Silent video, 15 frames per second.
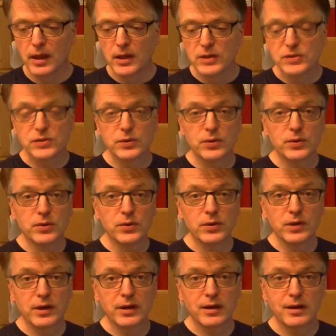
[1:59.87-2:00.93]
So
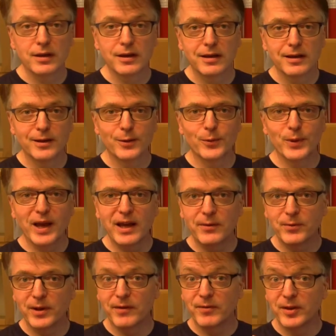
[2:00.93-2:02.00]
we
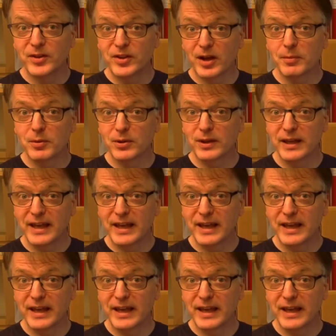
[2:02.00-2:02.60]
have a double